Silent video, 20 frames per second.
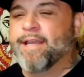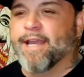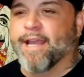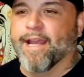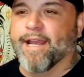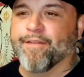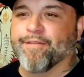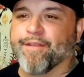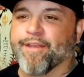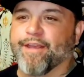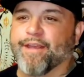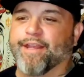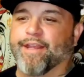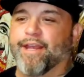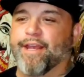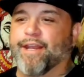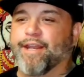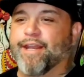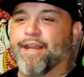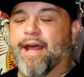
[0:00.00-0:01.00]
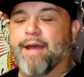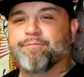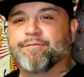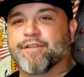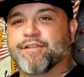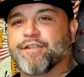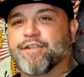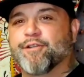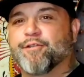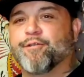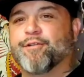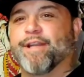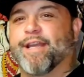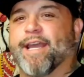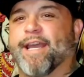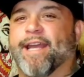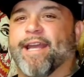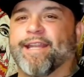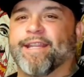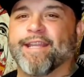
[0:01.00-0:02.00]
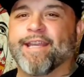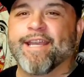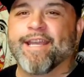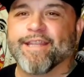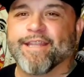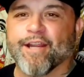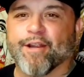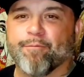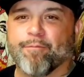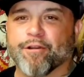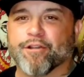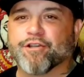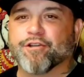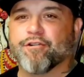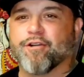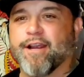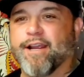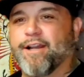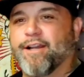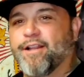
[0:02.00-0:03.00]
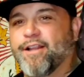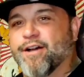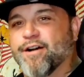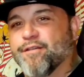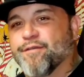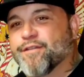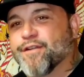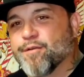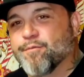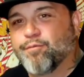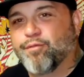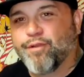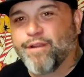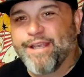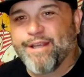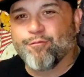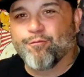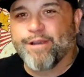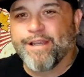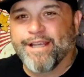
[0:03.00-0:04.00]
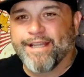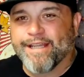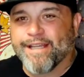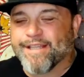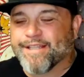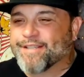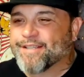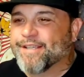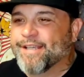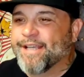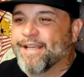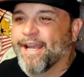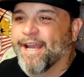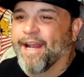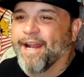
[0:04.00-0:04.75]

and ineptitude and their portrayal of complete weakness